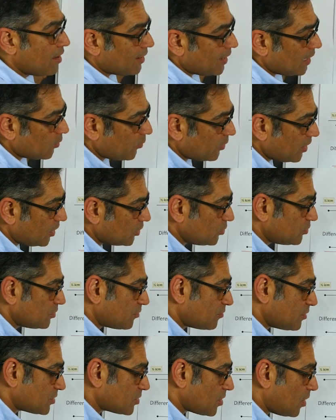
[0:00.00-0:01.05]
And when I do the
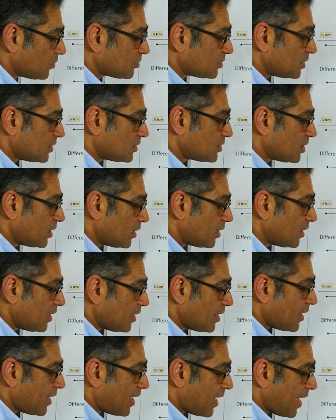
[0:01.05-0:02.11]
resultant,
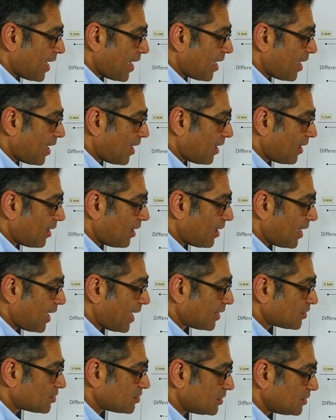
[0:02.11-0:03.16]

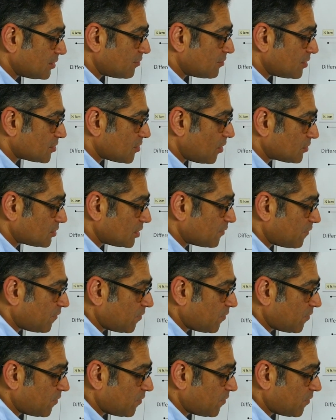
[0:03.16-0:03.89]
actually the resultant